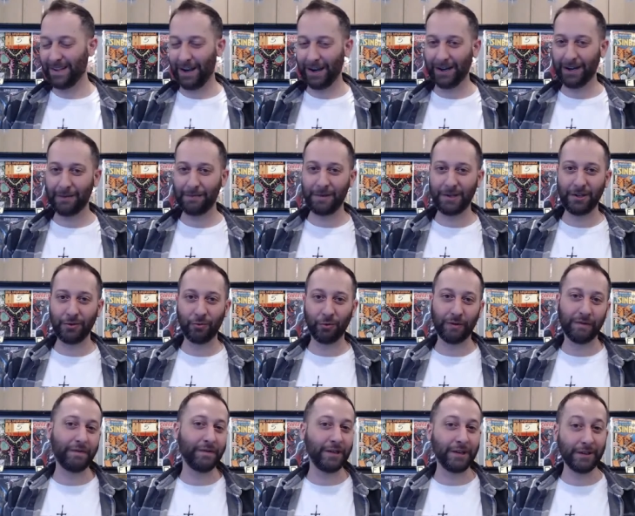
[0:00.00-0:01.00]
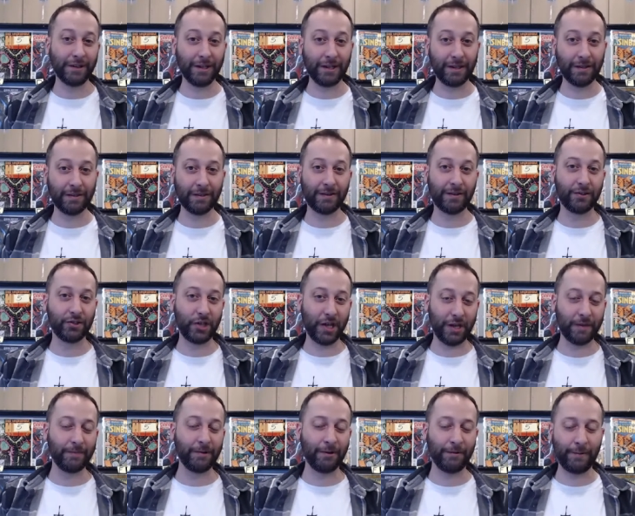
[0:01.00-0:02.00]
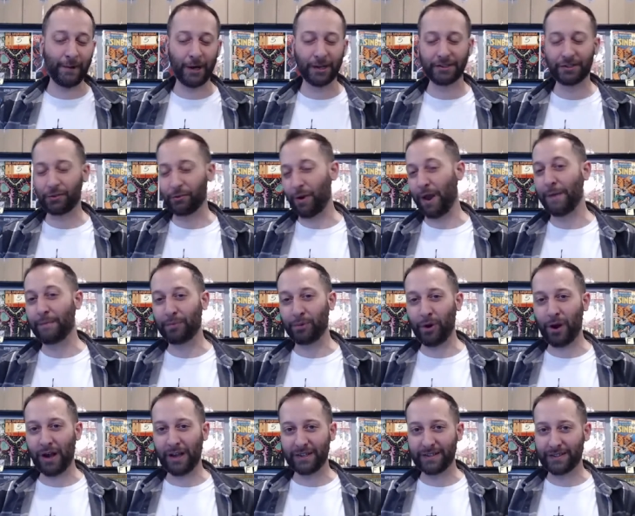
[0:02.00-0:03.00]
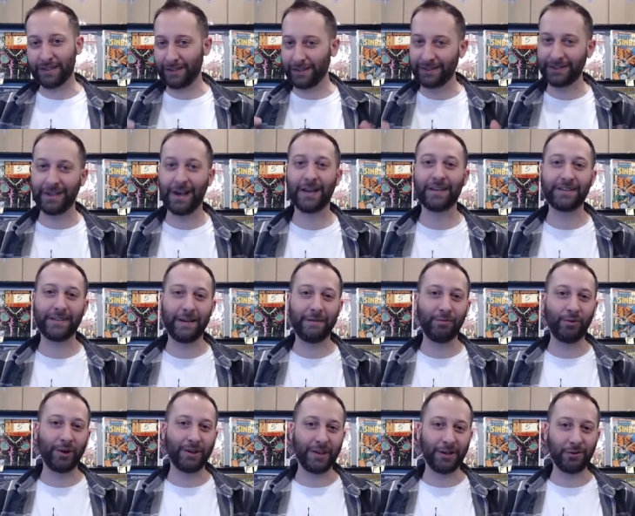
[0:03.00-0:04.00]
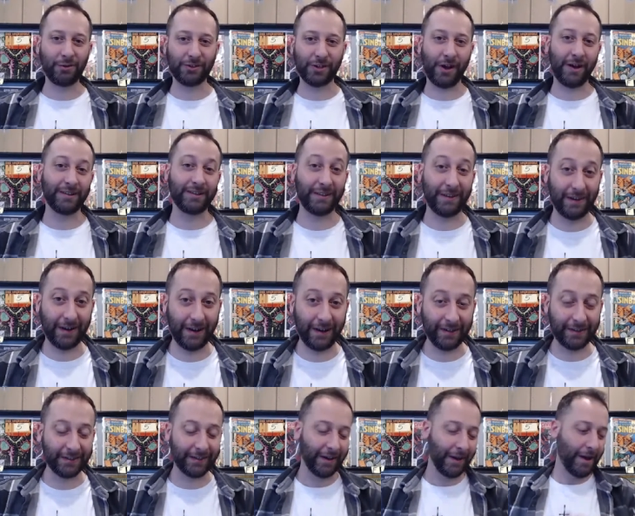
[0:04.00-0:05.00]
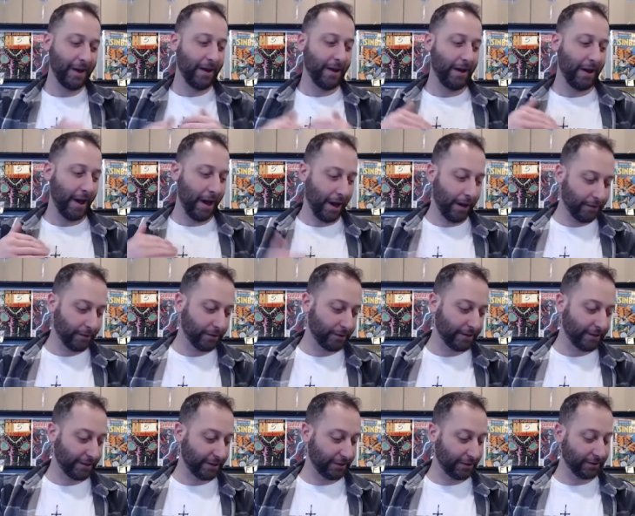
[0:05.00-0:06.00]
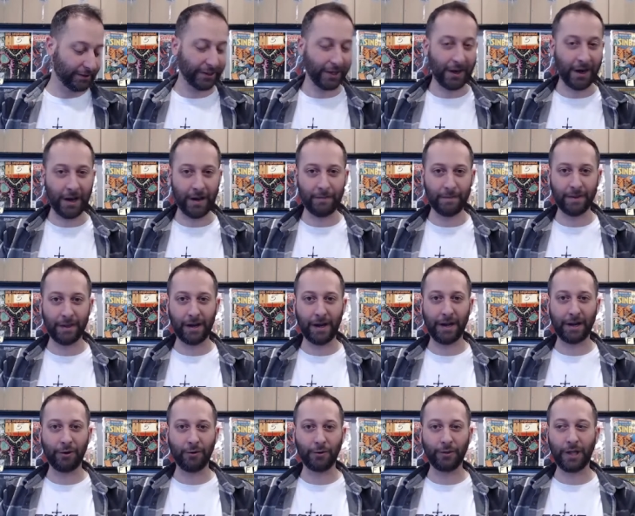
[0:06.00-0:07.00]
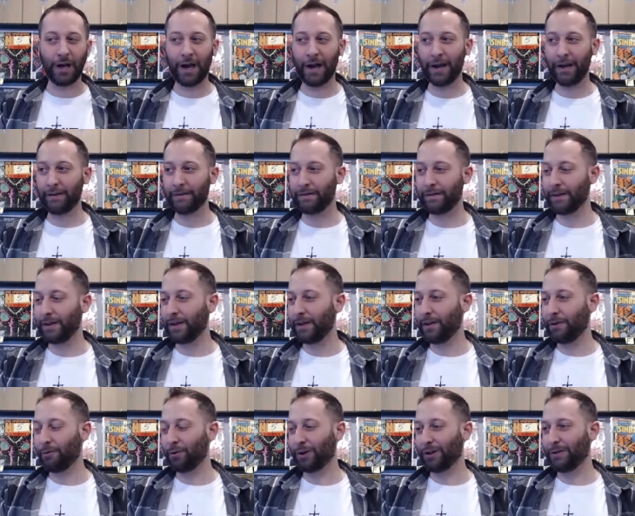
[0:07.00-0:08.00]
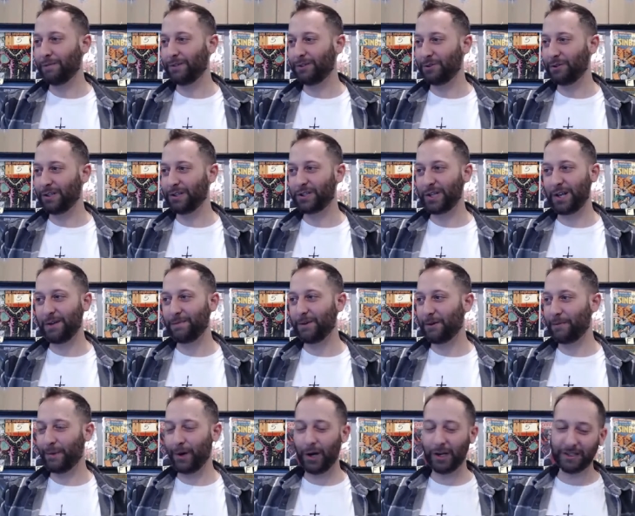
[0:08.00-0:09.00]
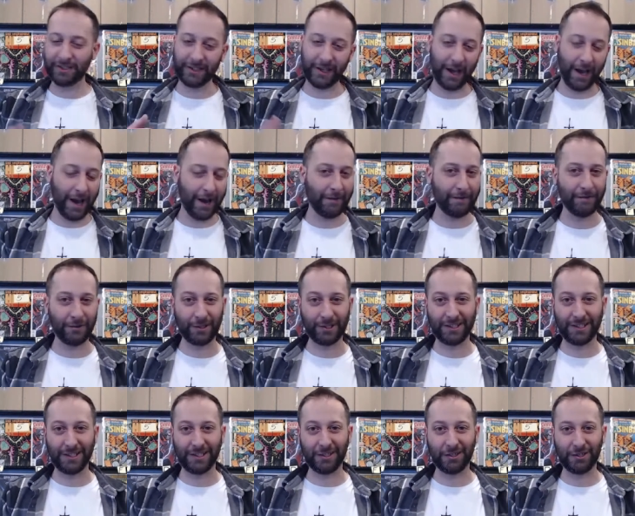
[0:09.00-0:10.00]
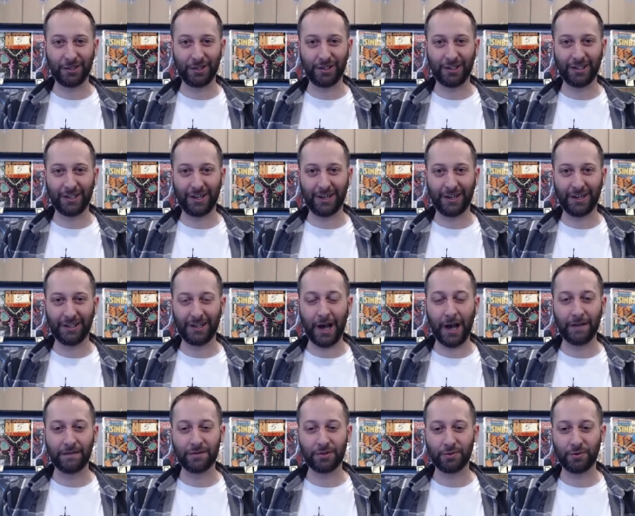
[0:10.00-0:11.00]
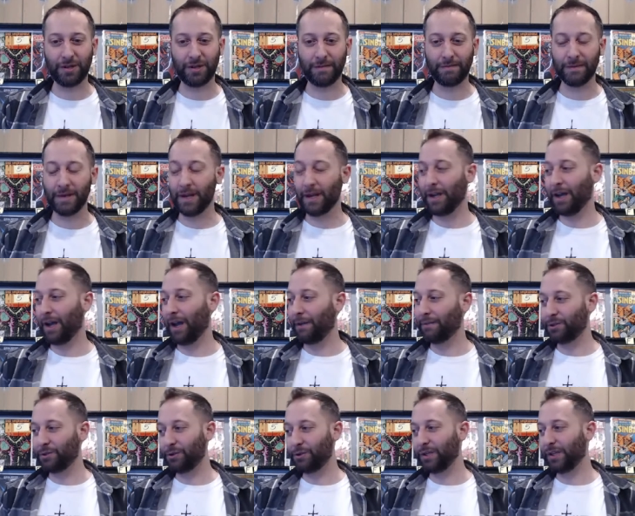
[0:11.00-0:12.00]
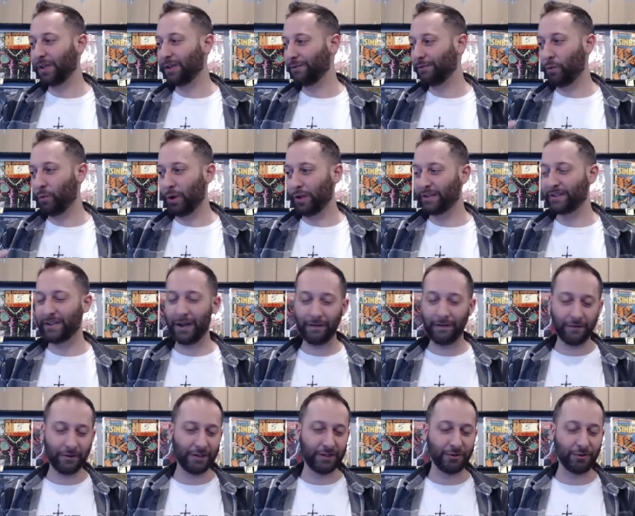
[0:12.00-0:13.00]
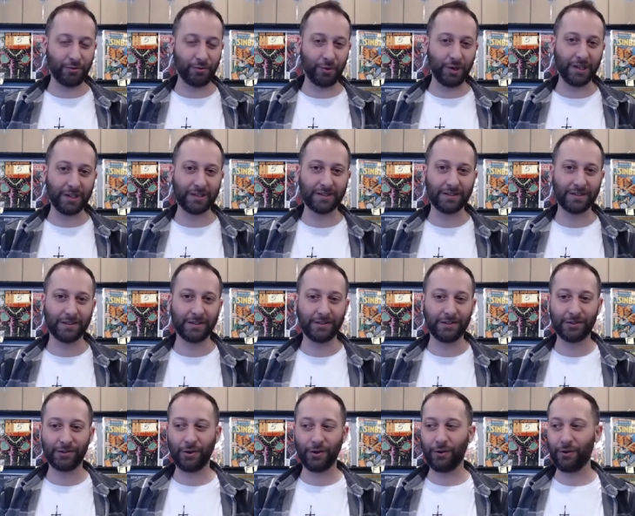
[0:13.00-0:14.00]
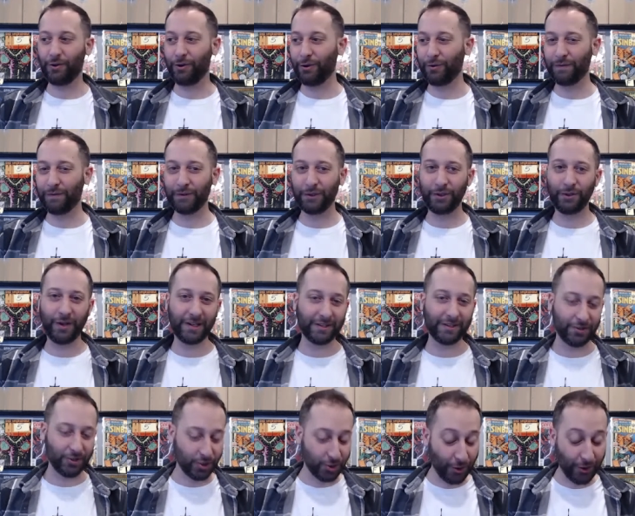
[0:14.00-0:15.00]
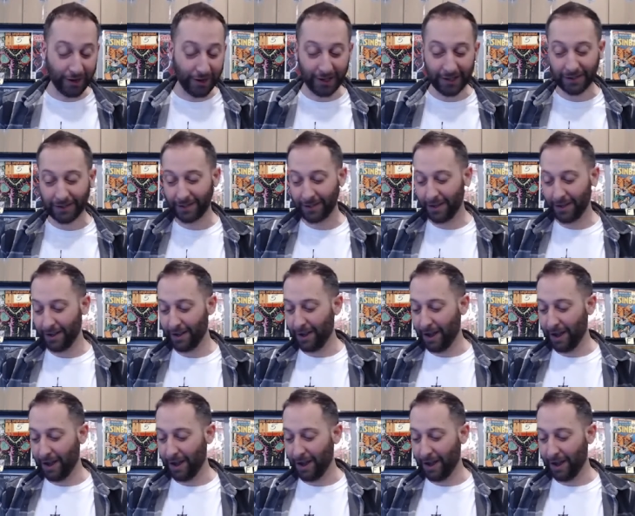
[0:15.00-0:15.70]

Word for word: I'm going to be revealing the chainmail box grand prize the exact same way that you saw it tonight. Every single time that I go live, we're going to be doing the chainmail box every single uh, live stream. I'm doing it once every two weeks. So hopefully you guys enjoy it.